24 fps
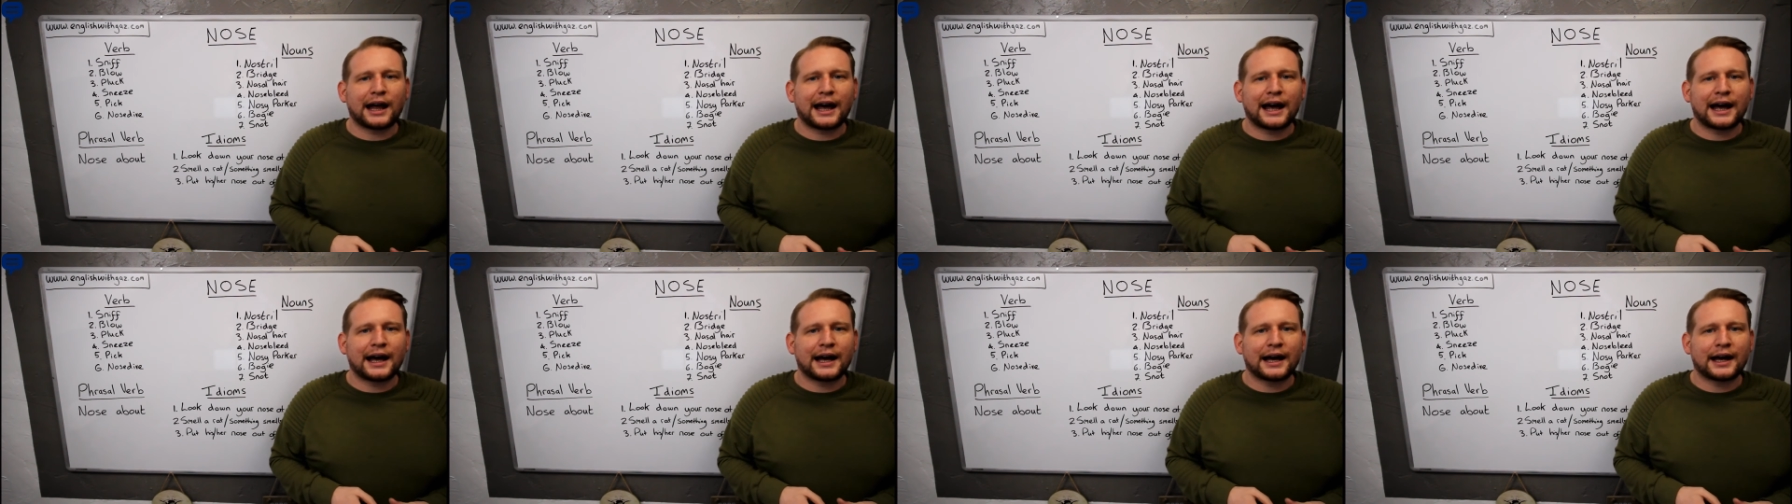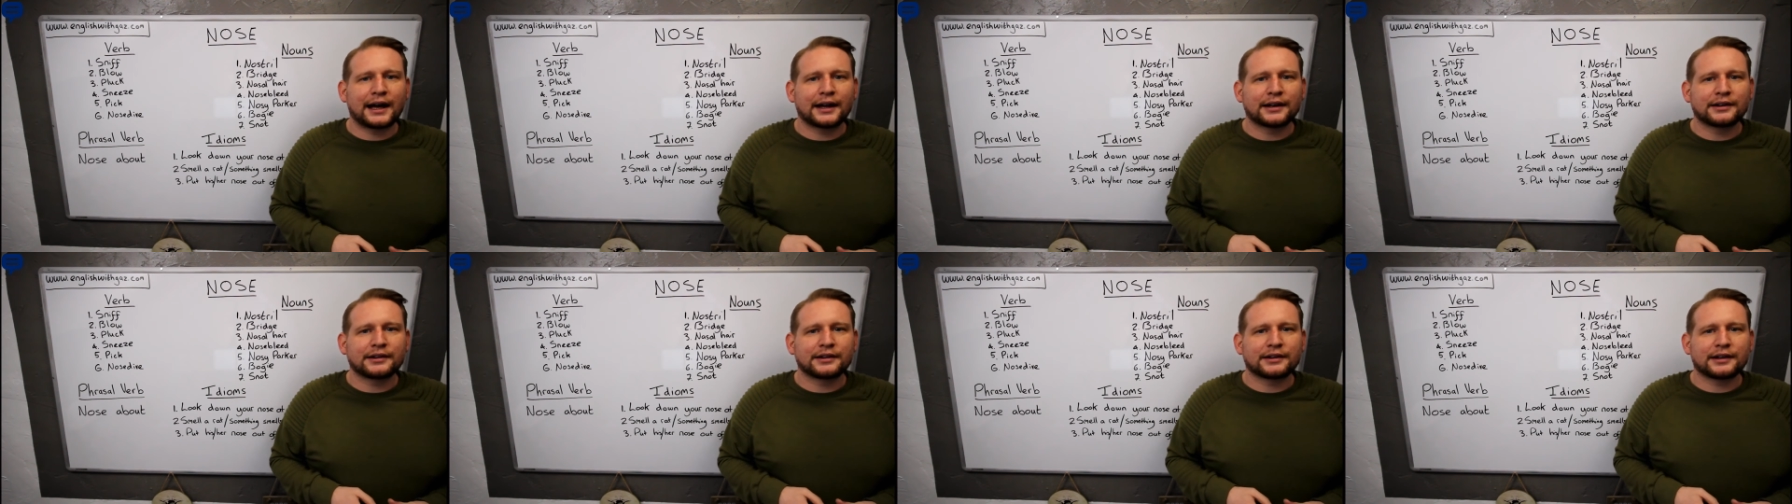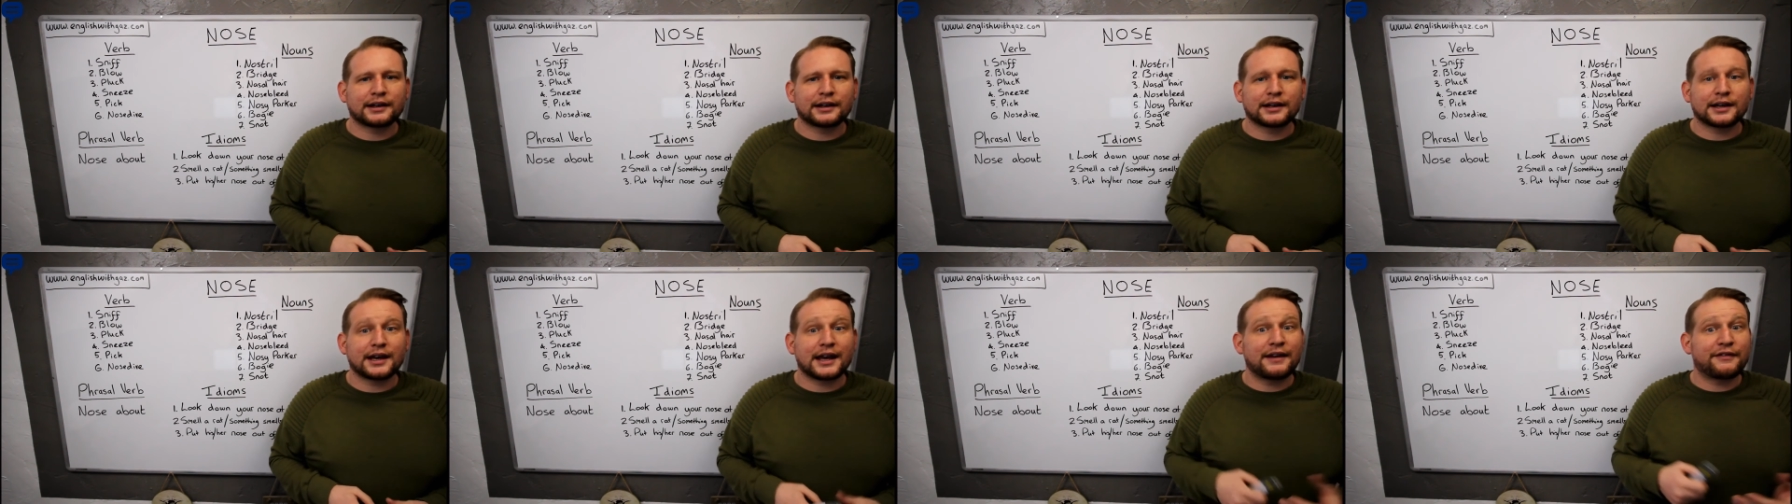and
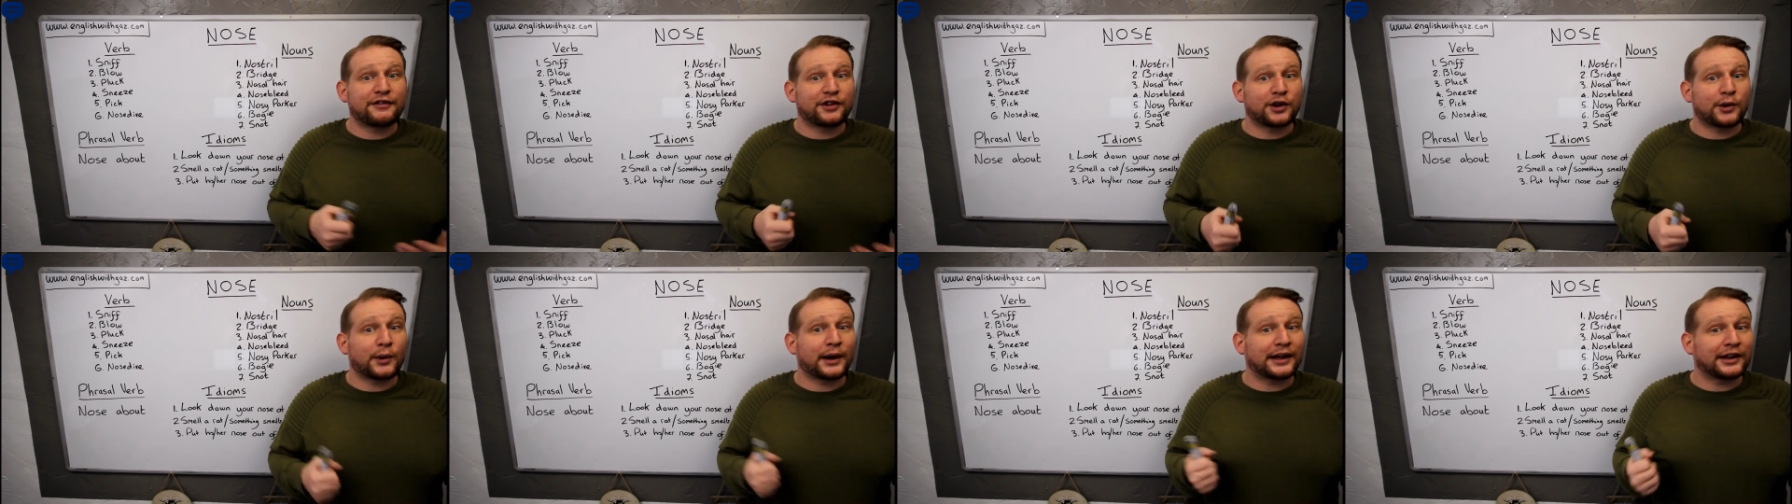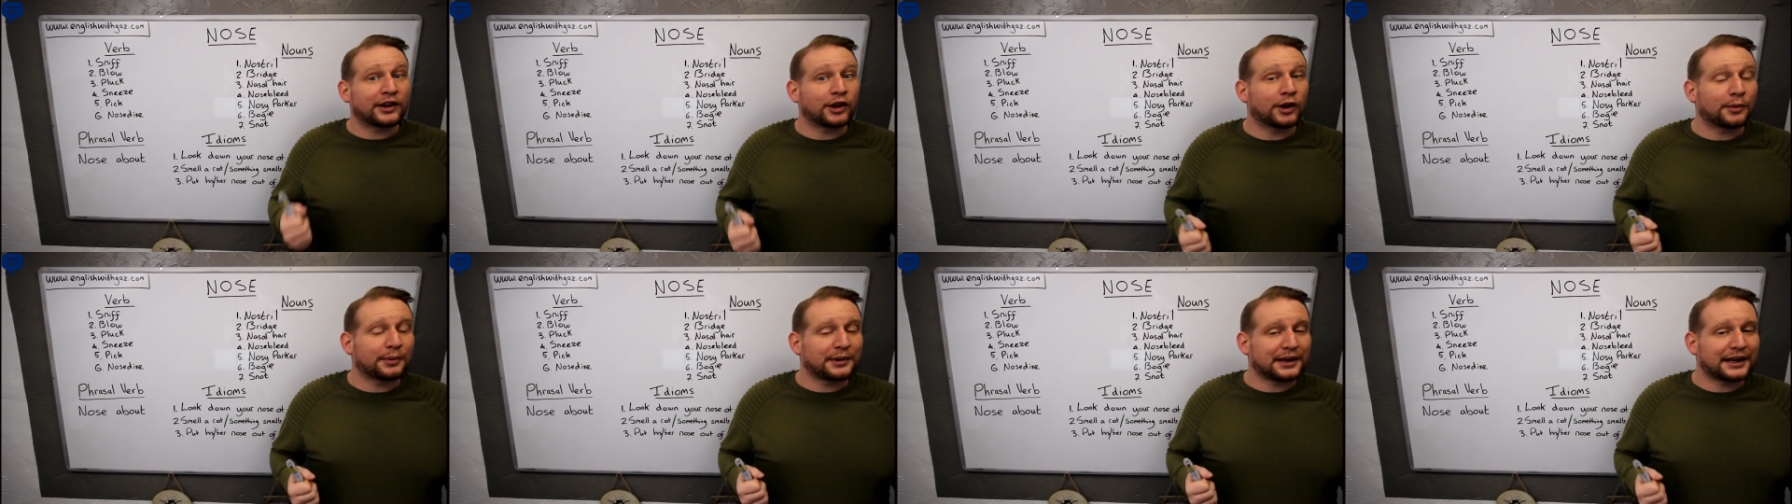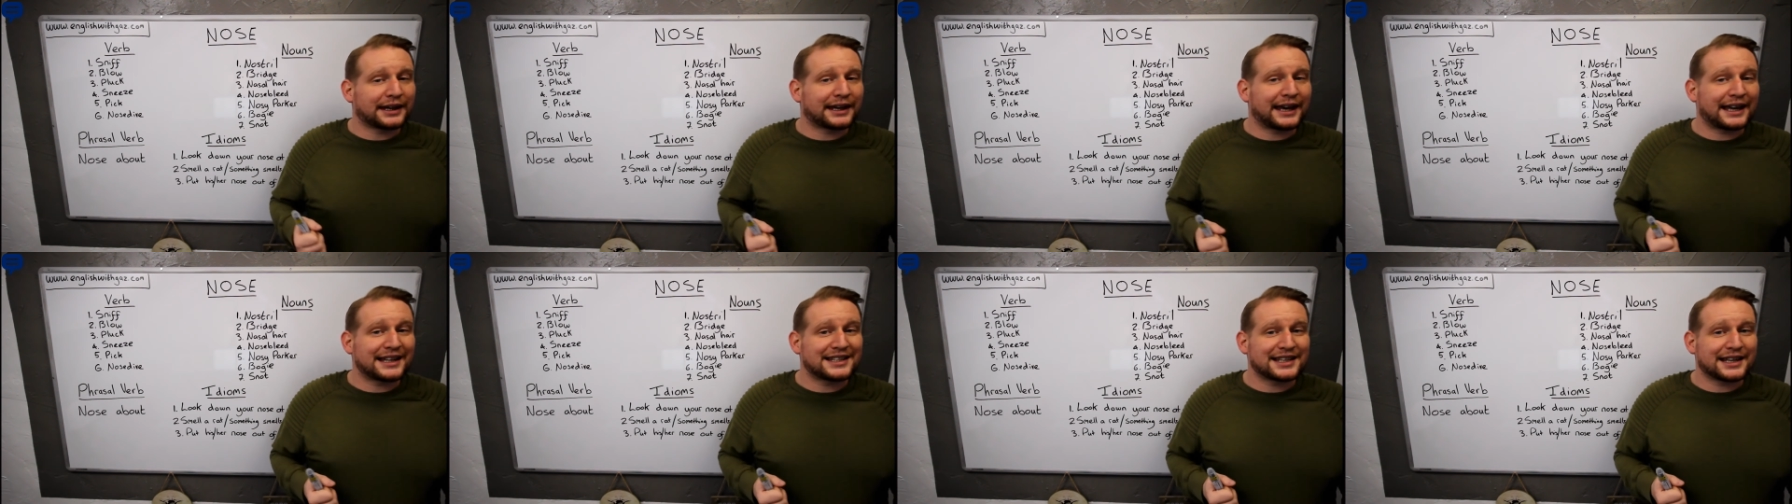if you end up
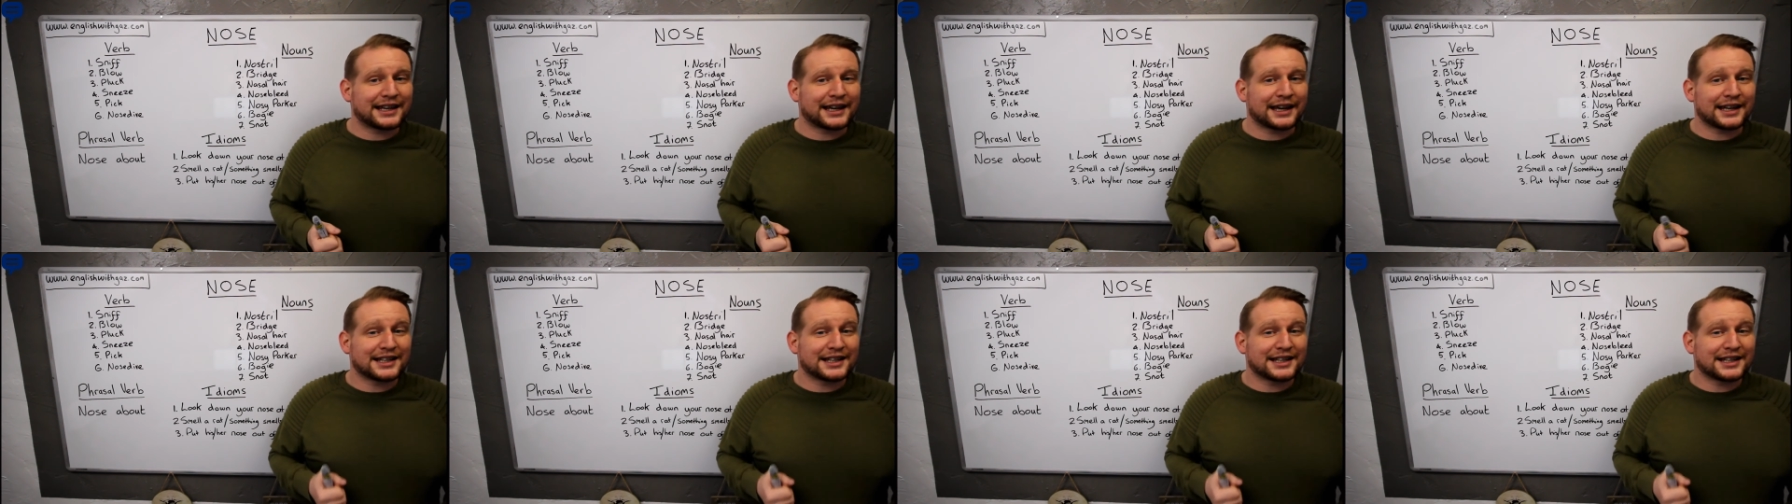getting